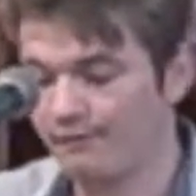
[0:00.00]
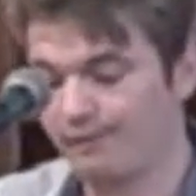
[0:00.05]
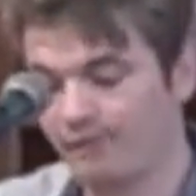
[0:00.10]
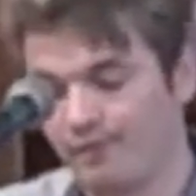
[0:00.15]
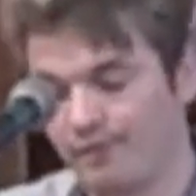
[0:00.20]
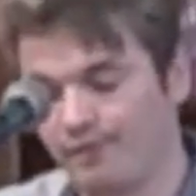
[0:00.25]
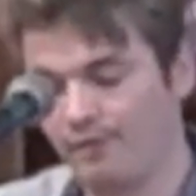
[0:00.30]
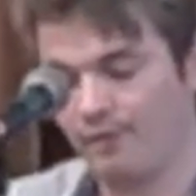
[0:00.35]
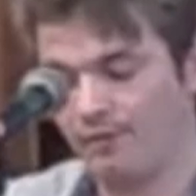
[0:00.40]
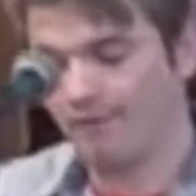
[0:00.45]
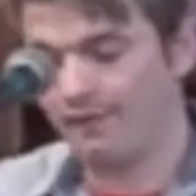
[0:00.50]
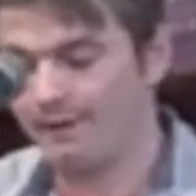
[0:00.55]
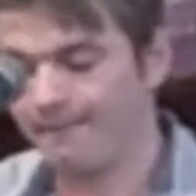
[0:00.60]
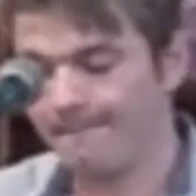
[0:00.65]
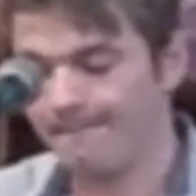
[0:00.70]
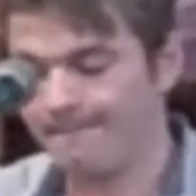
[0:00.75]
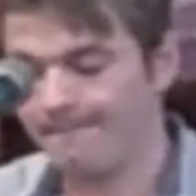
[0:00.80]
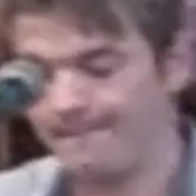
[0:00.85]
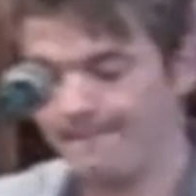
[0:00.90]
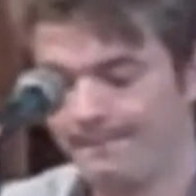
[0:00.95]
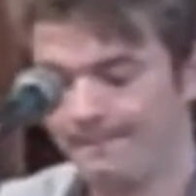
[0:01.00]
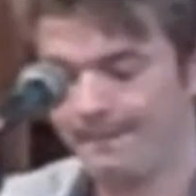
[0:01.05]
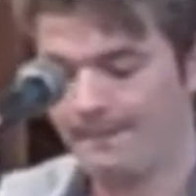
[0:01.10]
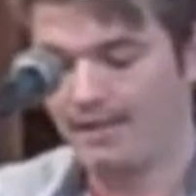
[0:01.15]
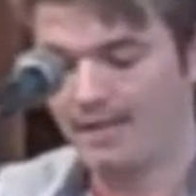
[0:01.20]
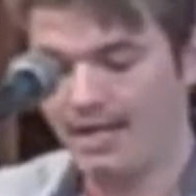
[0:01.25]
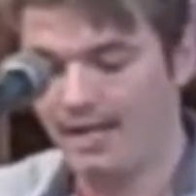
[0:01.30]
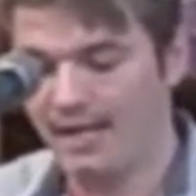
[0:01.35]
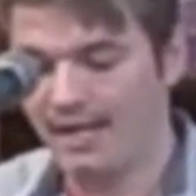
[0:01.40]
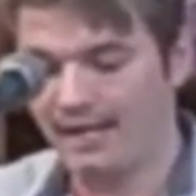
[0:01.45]
front door.
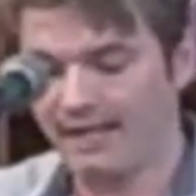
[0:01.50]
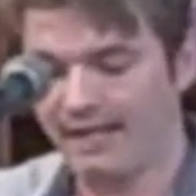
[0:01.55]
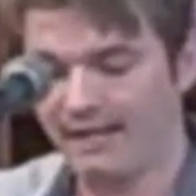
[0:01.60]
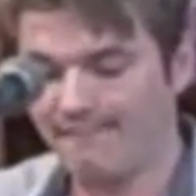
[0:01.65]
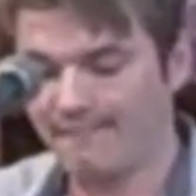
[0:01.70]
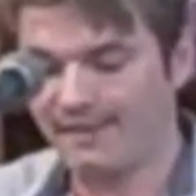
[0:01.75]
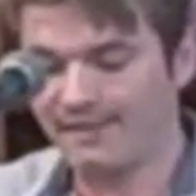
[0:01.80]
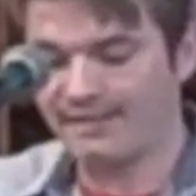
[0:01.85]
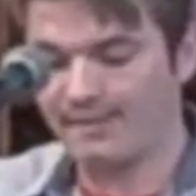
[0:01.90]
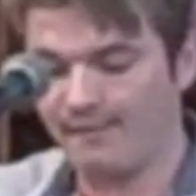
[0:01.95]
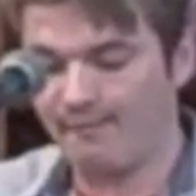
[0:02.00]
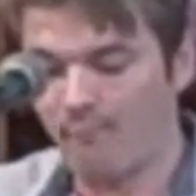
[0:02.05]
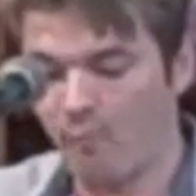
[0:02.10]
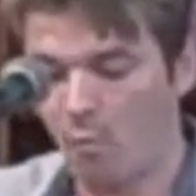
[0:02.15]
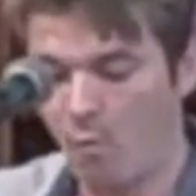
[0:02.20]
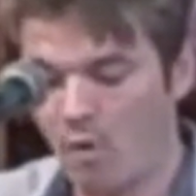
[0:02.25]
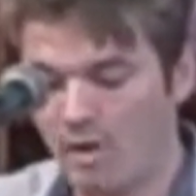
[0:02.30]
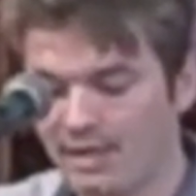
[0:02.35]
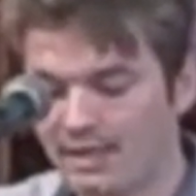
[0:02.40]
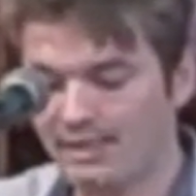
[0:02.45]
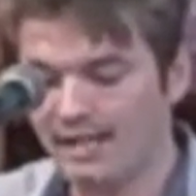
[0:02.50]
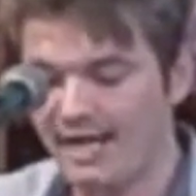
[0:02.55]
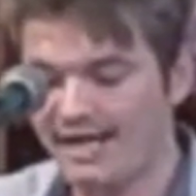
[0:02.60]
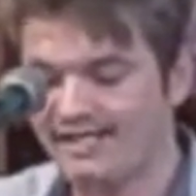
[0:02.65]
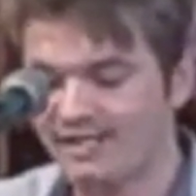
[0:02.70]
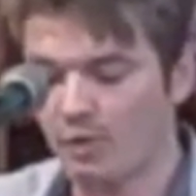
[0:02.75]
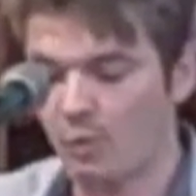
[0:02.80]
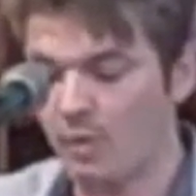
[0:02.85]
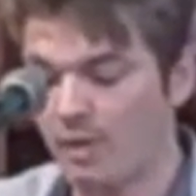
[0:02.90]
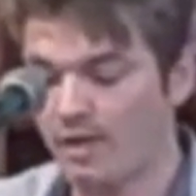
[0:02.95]
I gave myself one
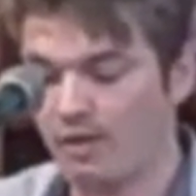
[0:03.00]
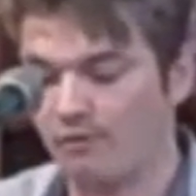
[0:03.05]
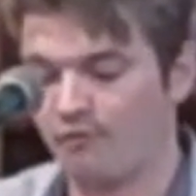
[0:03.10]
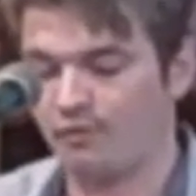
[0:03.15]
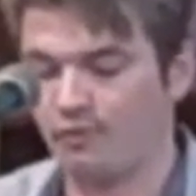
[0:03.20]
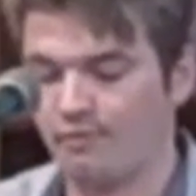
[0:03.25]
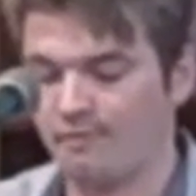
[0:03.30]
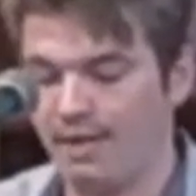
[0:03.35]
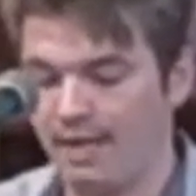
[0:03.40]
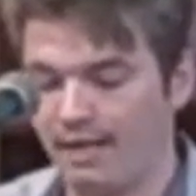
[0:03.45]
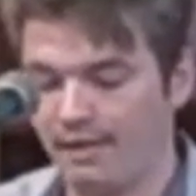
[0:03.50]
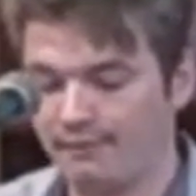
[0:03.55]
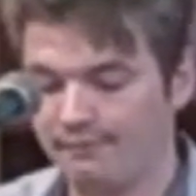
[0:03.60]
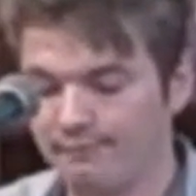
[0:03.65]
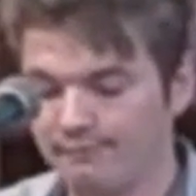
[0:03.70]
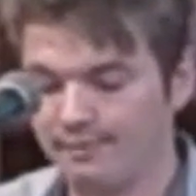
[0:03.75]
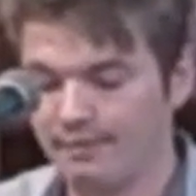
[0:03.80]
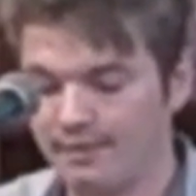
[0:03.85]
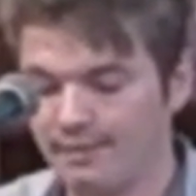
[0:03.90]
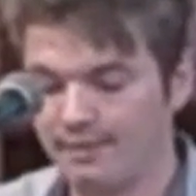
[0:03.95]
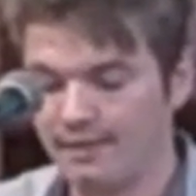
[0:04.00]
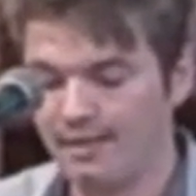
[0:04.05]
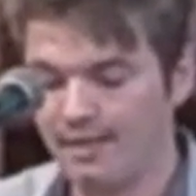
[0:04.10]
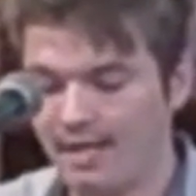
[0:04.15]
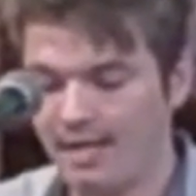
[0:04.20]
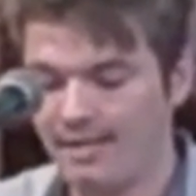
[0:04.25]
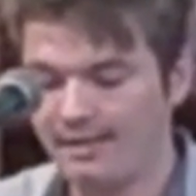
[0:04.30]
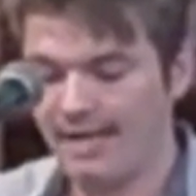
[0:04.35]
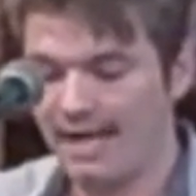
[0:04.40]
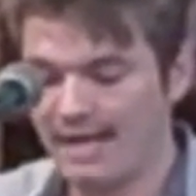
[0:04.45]
last quick grooming,
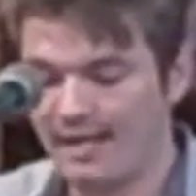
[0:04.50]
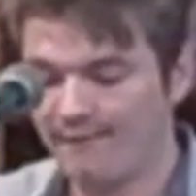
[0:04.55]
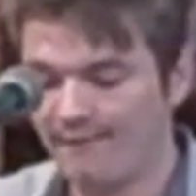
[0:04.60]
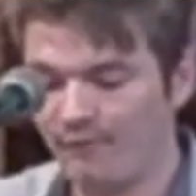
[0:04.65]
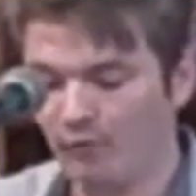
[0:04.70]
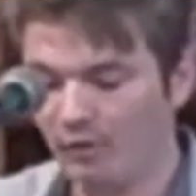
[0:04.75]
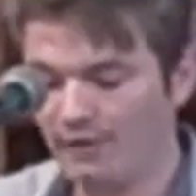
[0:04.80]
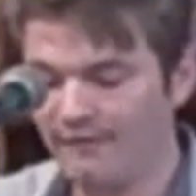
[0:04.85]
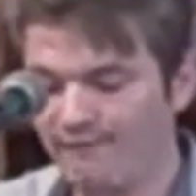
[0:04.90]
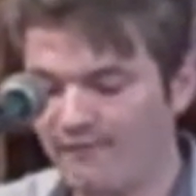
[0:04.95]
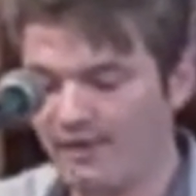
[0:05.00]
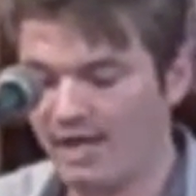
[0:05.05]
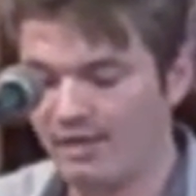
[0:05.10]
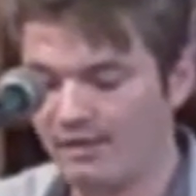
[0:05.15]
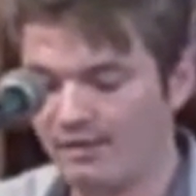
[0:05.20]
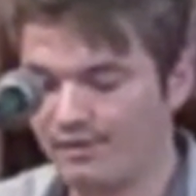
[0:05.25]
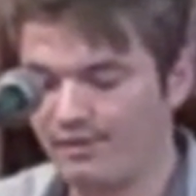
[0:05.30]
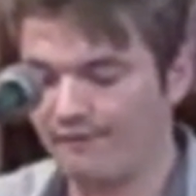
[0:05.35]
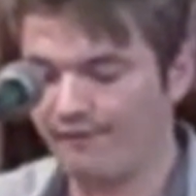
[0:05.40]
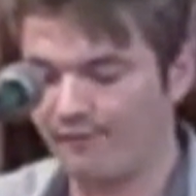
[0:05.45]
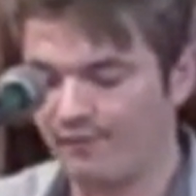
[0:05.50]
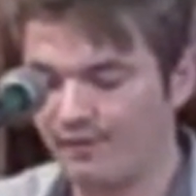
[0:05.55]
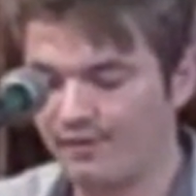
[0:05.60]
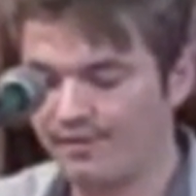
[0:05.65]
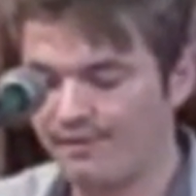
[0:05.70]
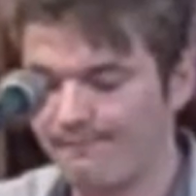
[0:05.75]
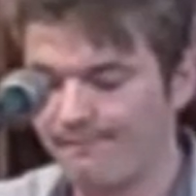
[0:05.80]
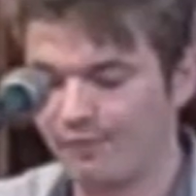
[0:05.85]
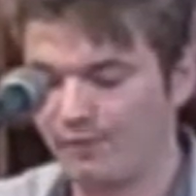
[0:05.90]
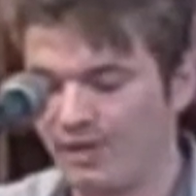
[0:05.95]
taking full advantage of
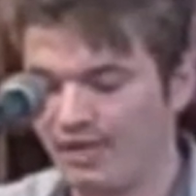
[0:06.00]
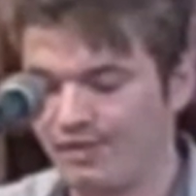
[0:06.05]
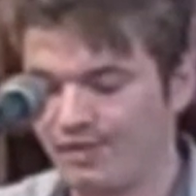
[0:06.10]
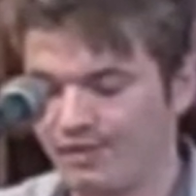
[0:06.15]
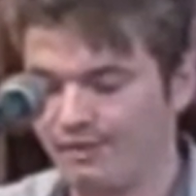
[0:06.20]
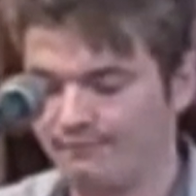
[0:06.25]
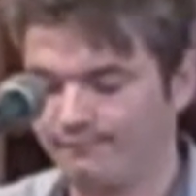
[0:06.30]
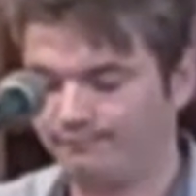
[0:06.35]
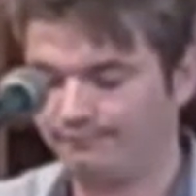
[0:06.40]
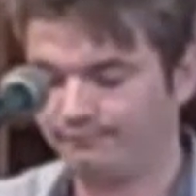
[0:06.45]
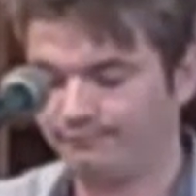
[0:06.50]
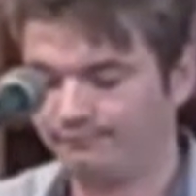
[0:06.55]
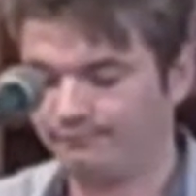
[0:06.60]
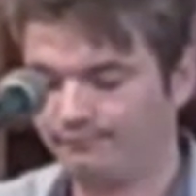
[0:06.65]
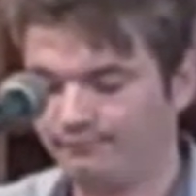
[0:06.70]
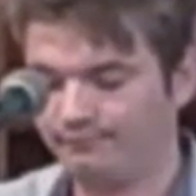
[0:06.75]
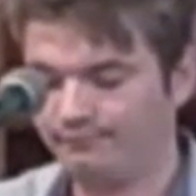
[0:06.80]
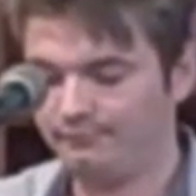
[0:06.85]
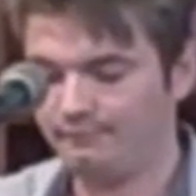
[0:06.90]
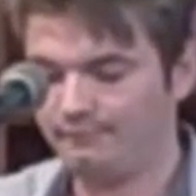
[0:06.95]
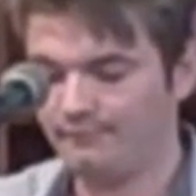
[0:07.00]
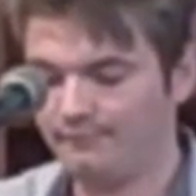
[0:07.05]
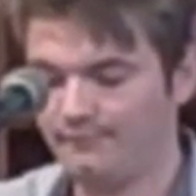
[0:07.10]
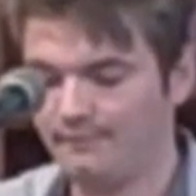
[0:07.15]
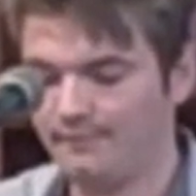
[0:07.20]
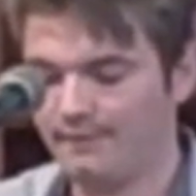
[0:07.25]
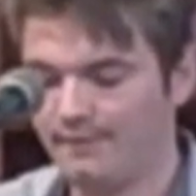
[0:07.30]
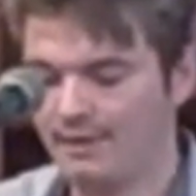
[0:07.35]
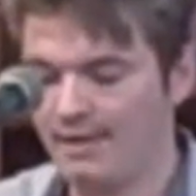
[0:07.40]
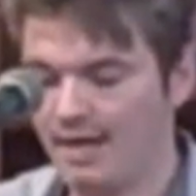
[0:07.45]
first impression.
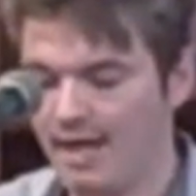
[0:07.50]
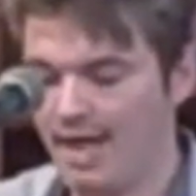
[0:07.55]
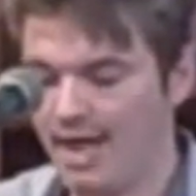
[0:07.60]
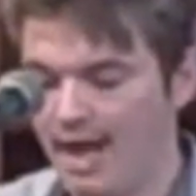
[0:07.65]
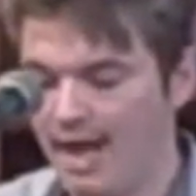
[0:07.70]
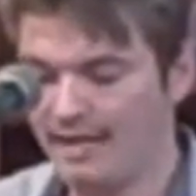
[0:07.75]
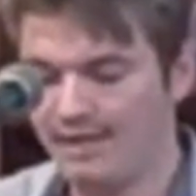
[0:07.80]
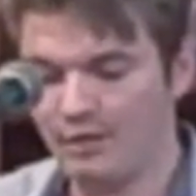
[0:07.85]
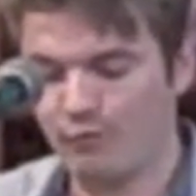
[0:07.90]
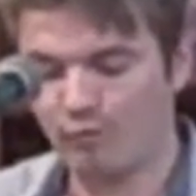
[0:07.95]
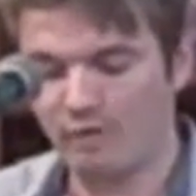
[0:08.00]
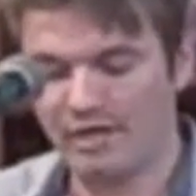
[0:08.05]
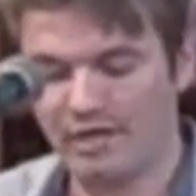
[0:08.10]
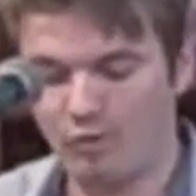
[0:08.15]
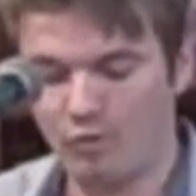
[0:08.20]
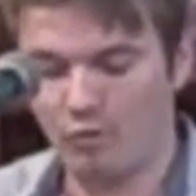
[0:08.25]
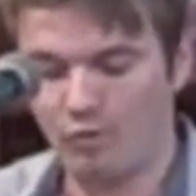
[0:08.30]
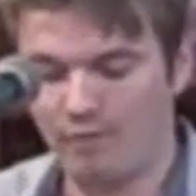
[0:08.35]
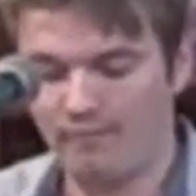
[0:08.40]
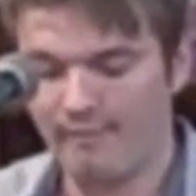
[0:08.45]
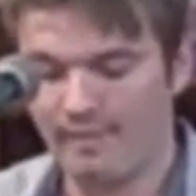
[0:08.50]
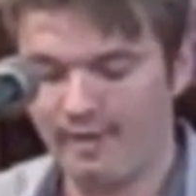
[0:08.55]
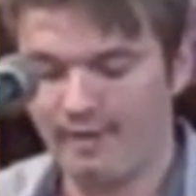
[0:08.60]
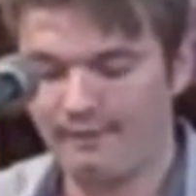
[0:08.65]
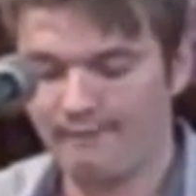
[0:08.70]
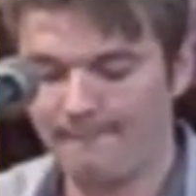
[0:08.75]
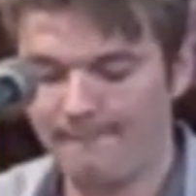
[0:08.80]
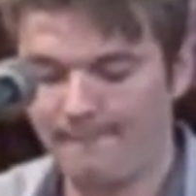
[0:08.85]
I then rang a doorbell.